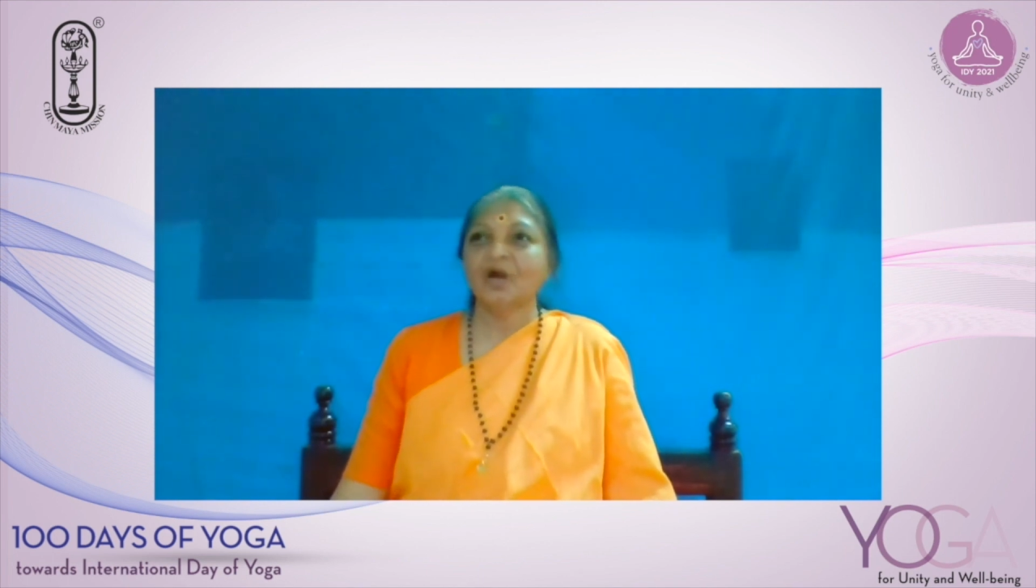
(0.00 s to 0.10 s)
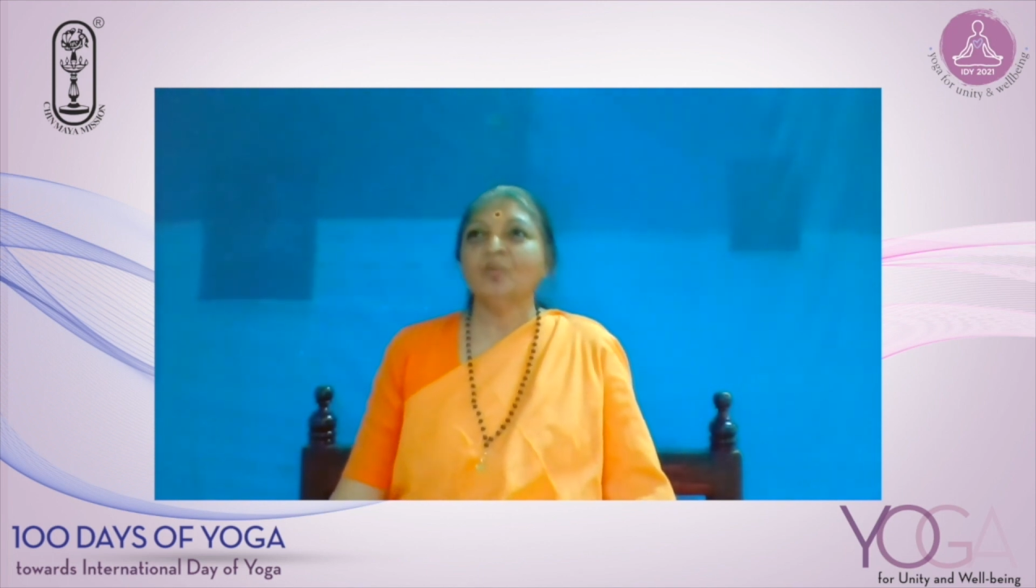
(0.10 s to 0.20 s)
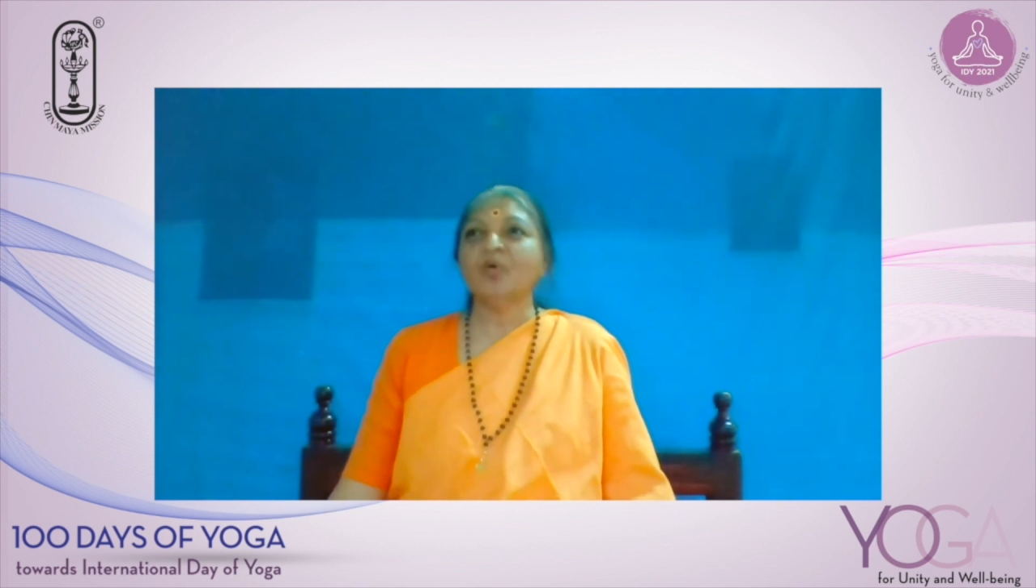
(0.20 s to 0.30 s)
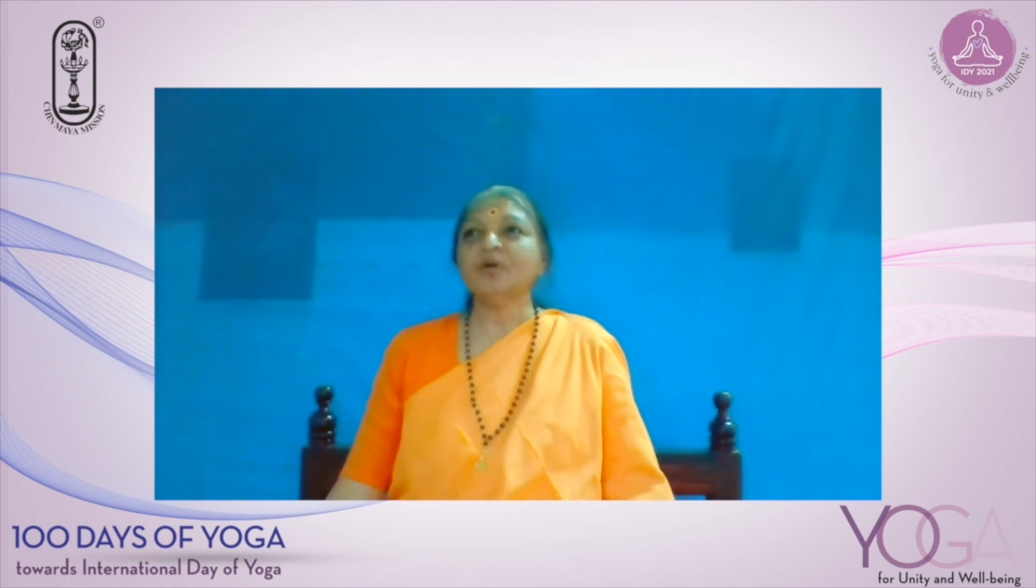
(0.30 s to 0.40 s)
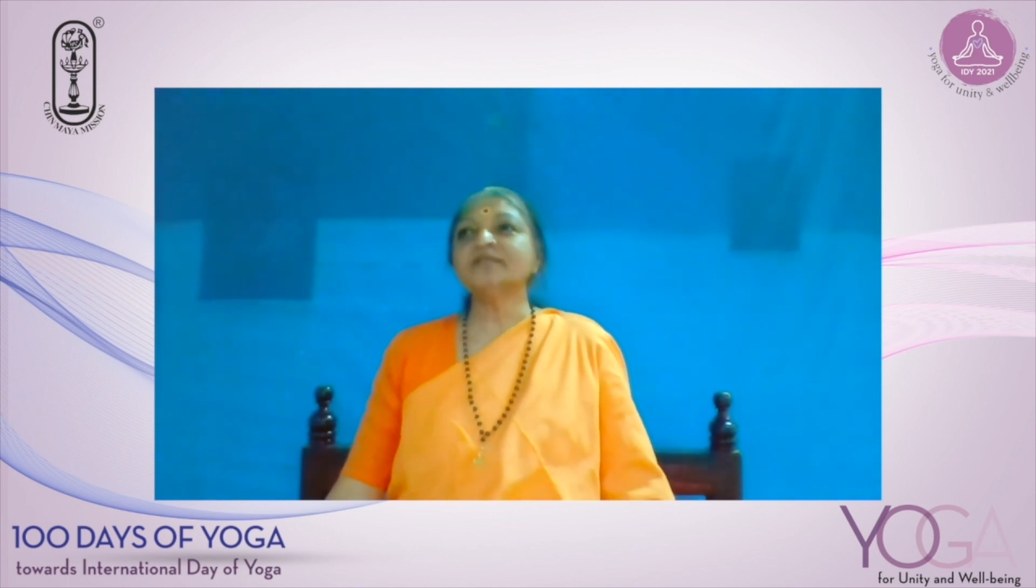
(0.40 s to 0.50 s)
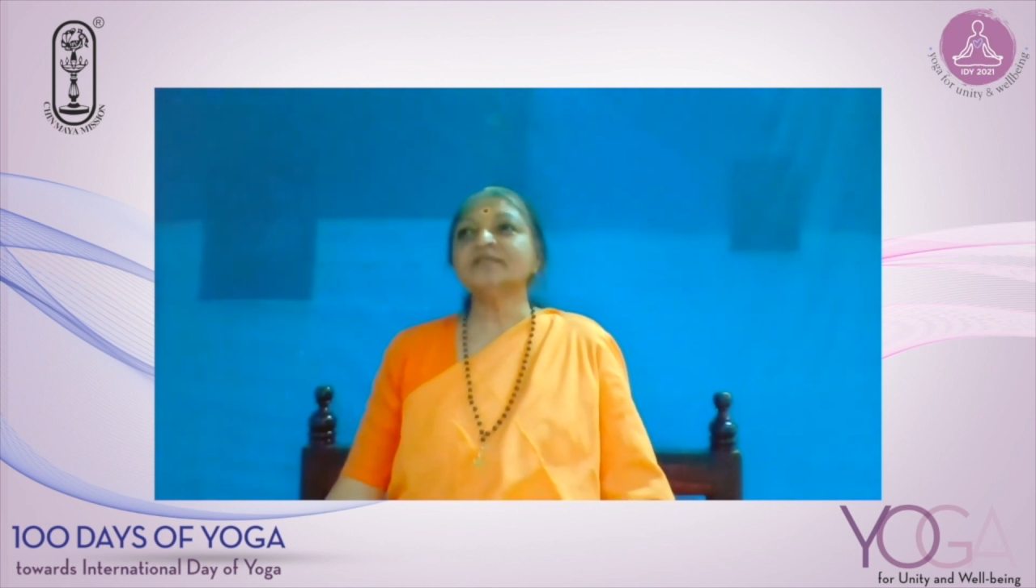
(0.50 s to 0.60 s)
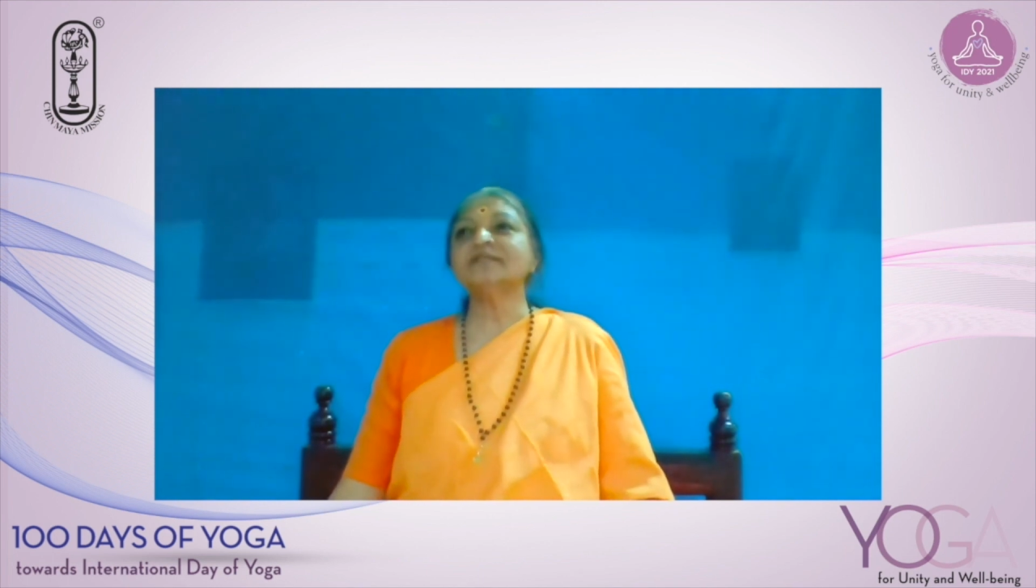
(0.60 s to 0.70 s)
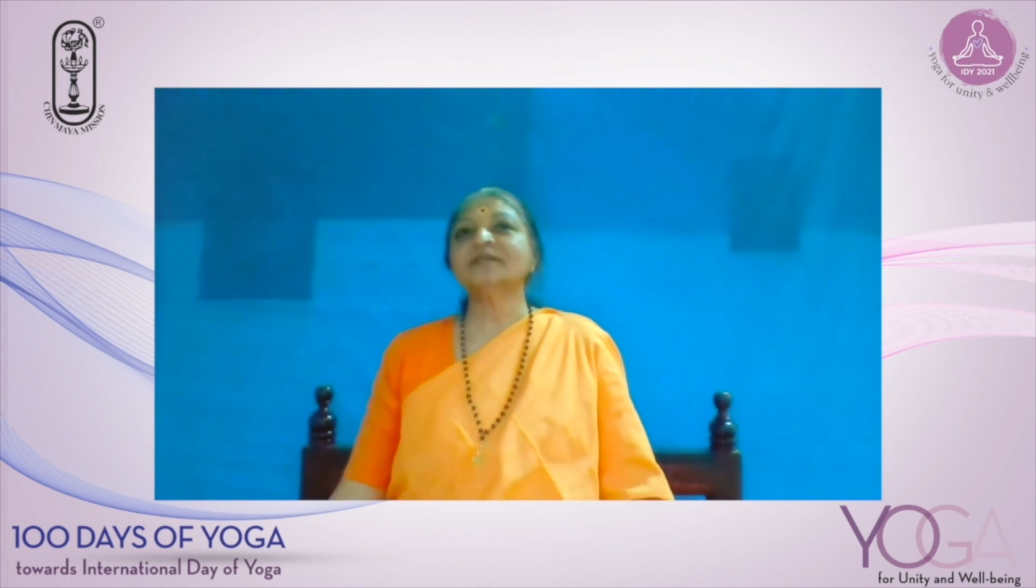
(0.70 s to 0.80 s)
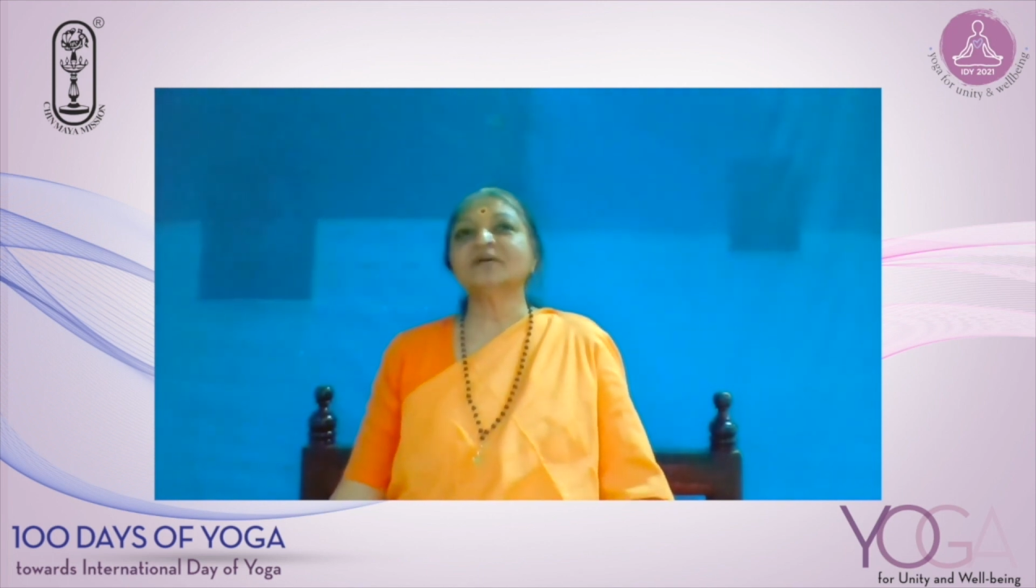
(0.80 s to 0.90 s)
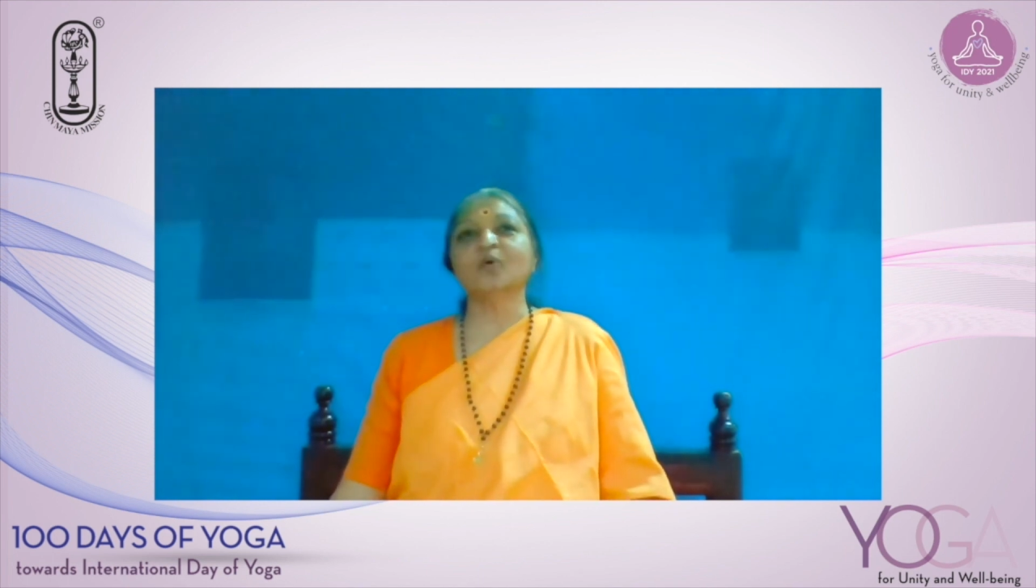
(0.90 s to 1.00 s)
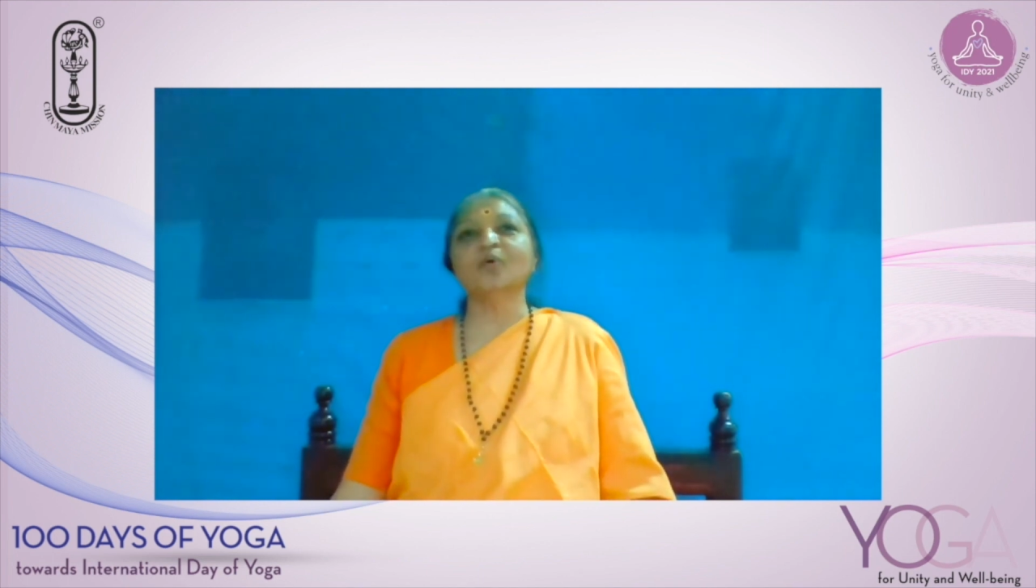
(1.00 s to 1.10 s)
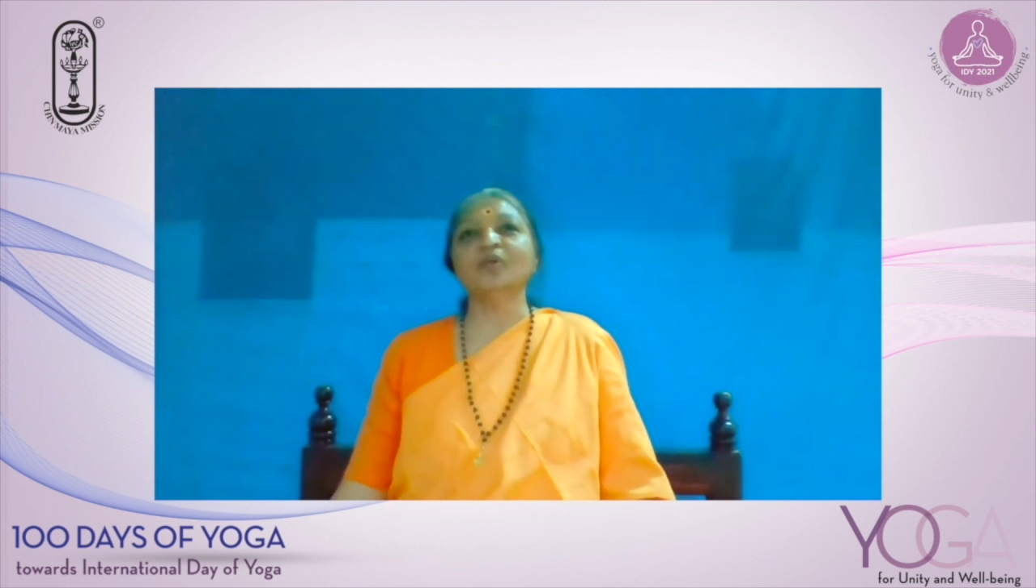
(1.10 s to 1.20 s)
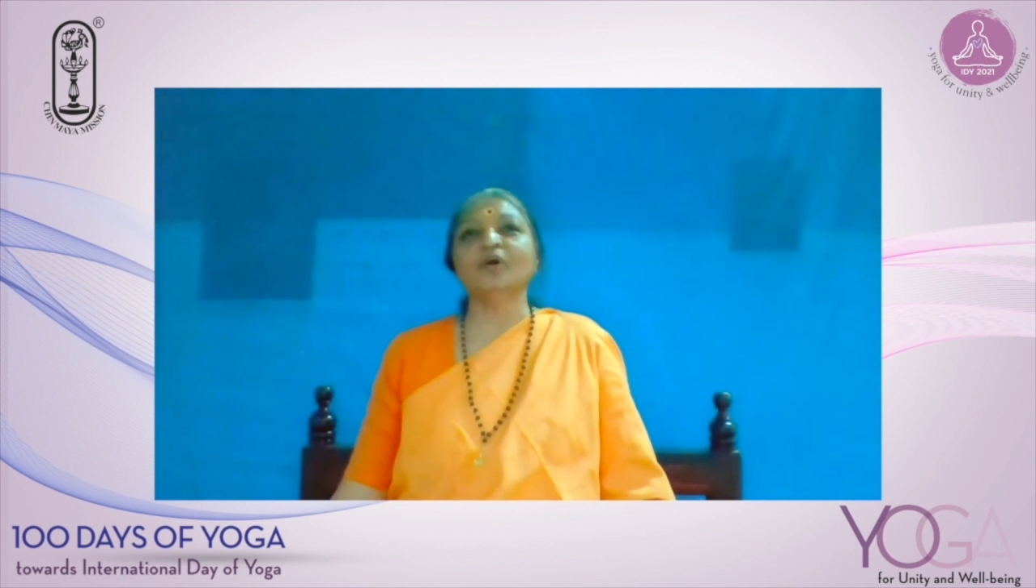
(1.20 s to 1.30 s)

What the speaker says: what is the goal